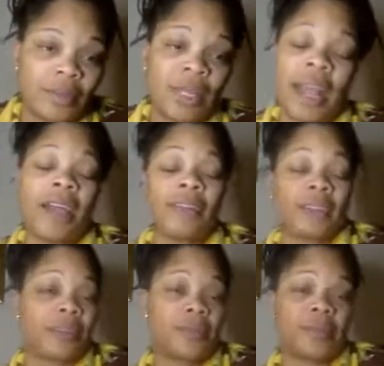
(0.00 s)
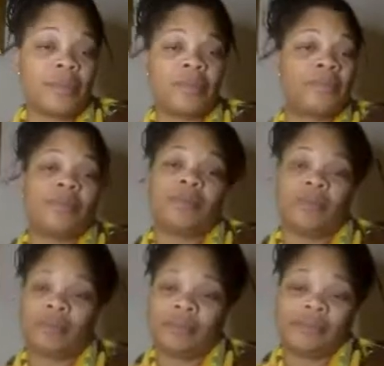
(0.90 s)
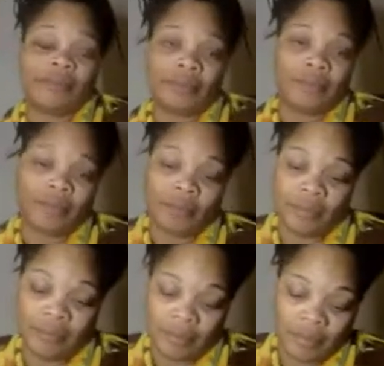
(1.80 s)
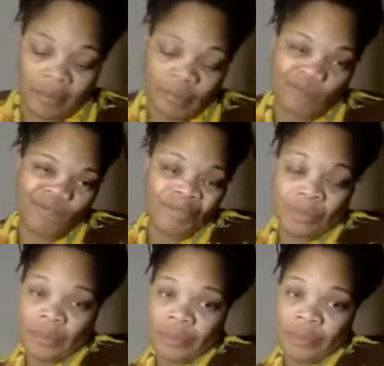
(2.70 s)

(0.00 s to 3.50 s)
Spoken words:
a crab is going to act different because he ain't supposed to be in a barrel.